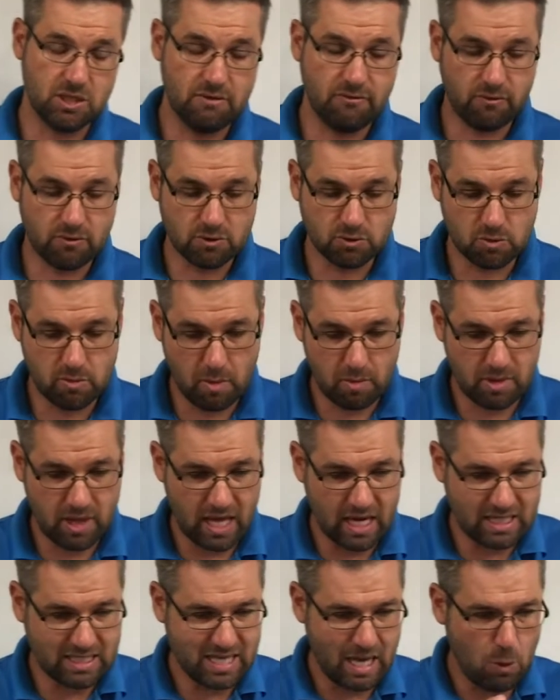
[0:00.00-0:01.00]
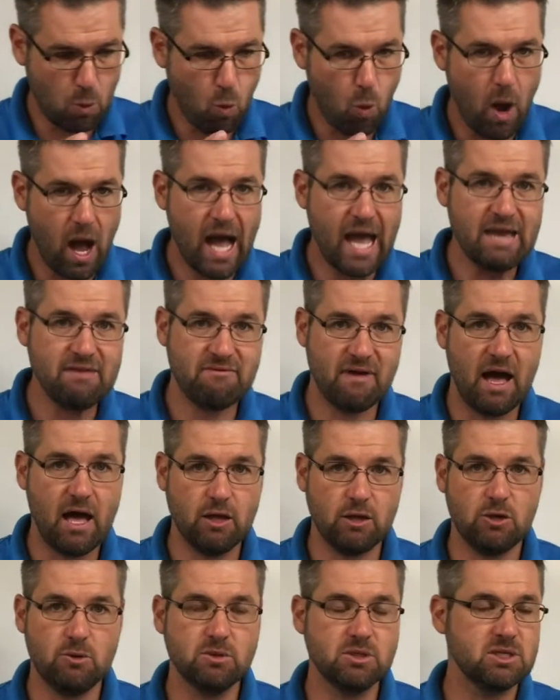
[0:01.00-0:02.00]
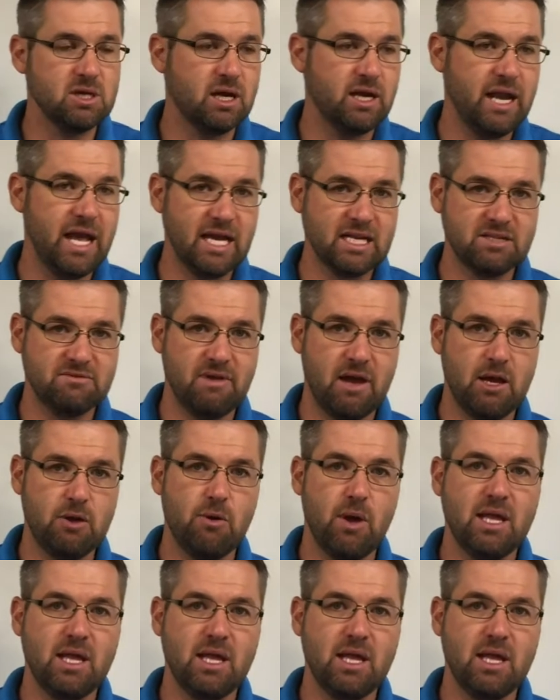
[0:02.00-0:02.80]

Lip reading: First, remember that it's a y value, it's not an x value.